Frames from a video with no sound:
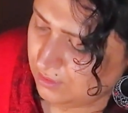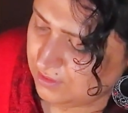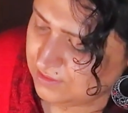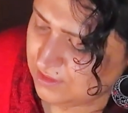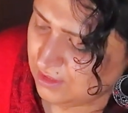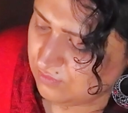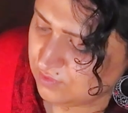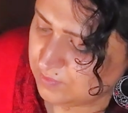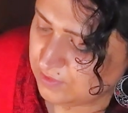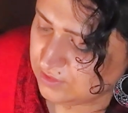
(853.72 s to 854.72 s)
It's taking
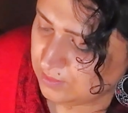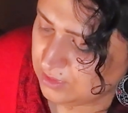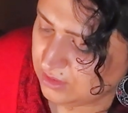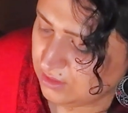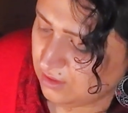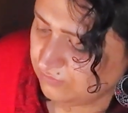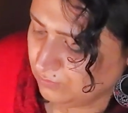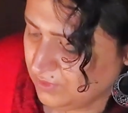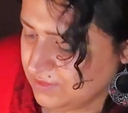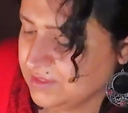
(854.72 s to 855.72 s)
responsibility of
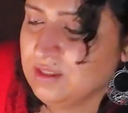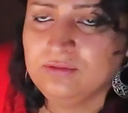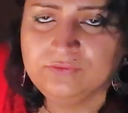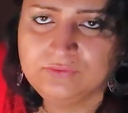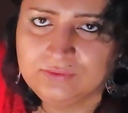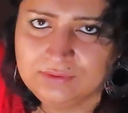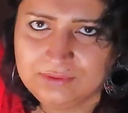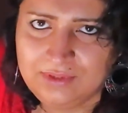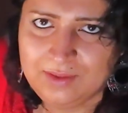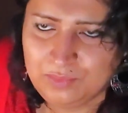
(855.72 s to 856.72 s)
oneself
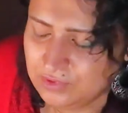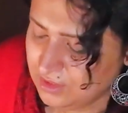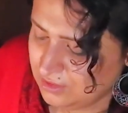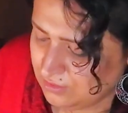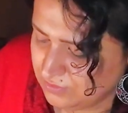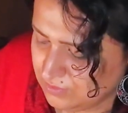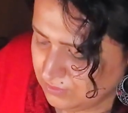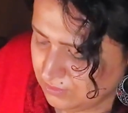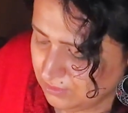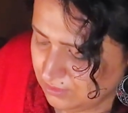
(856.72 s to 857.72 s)
and putting it
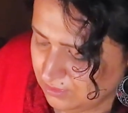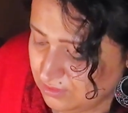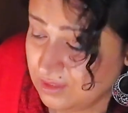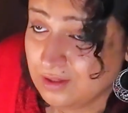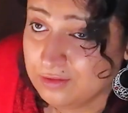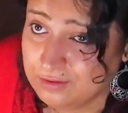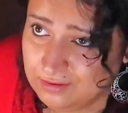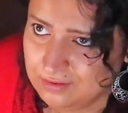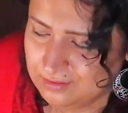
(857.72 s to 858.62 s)
onto the other,